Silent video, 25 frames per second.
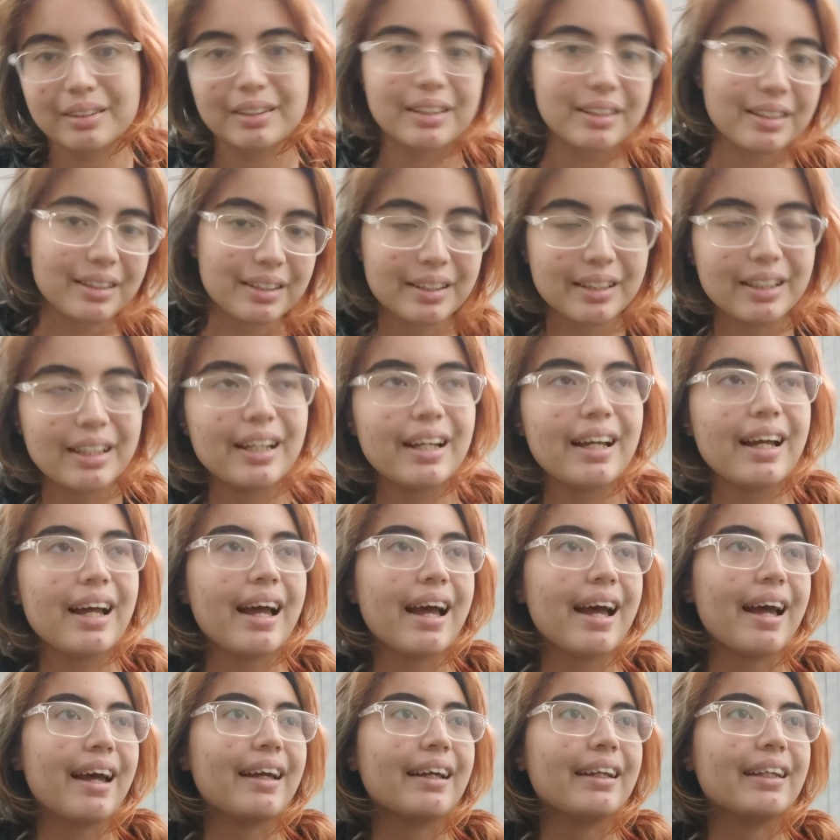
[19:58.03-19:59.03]

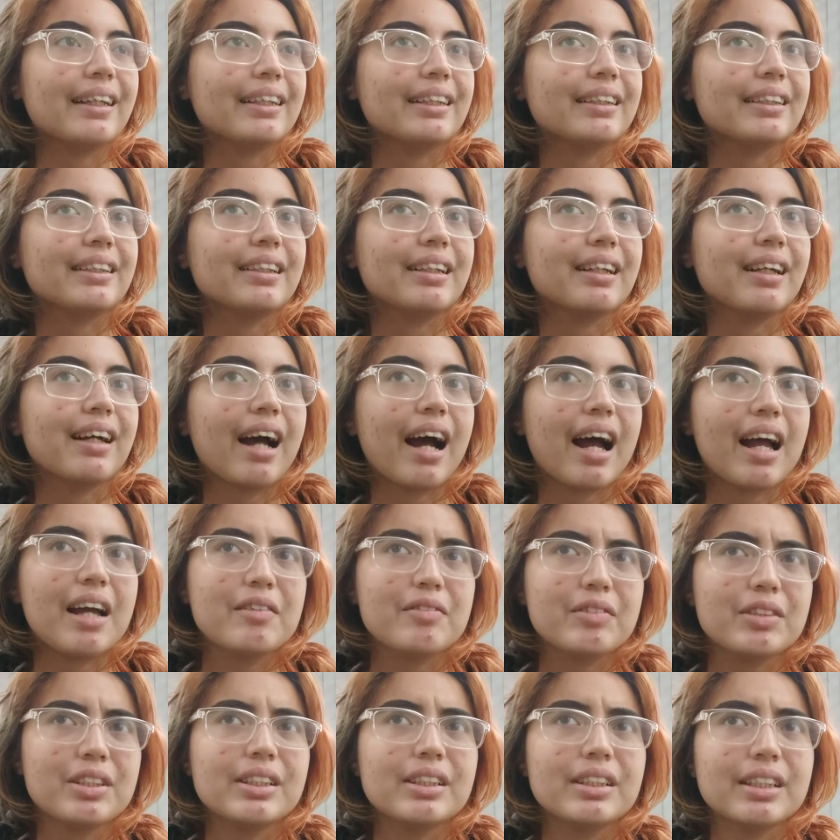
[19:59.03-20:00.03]
and I
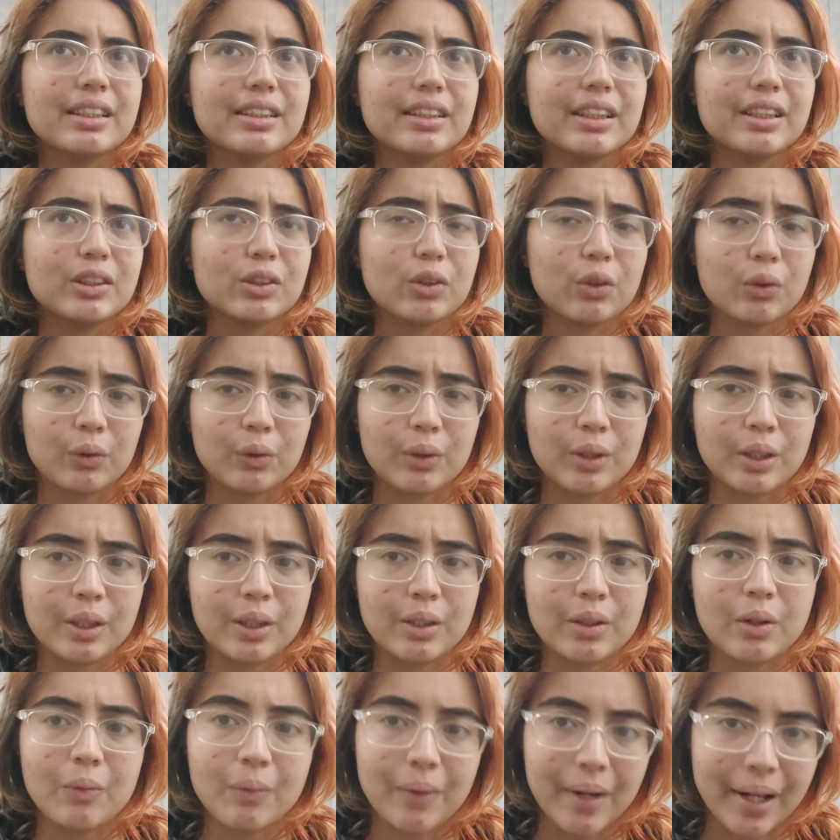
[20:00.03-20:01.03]
haven't sing the song
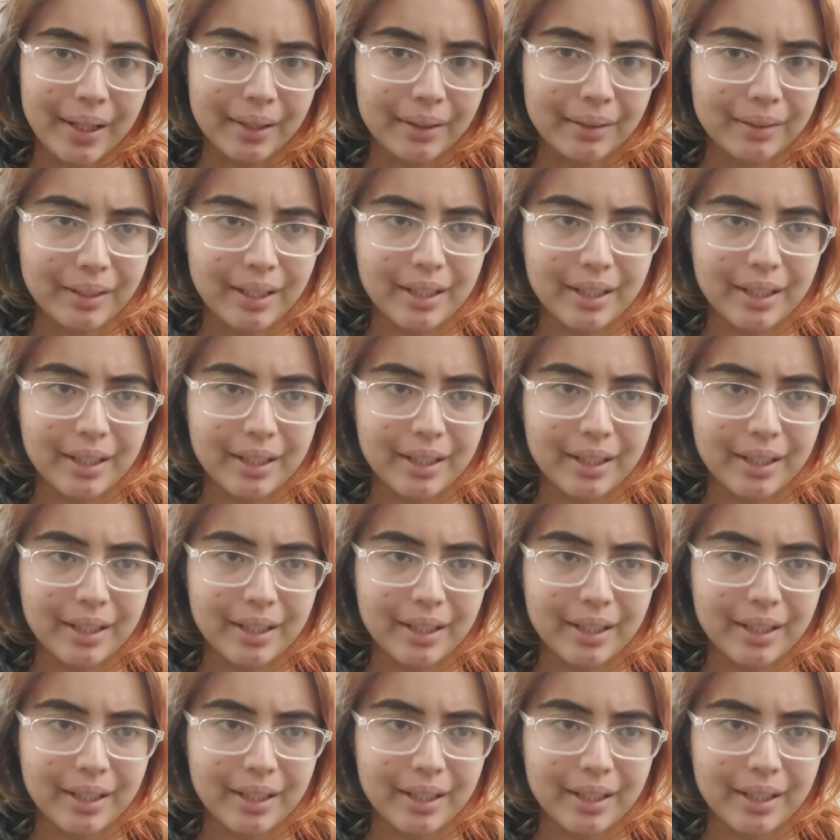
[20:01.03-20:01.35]
in a while,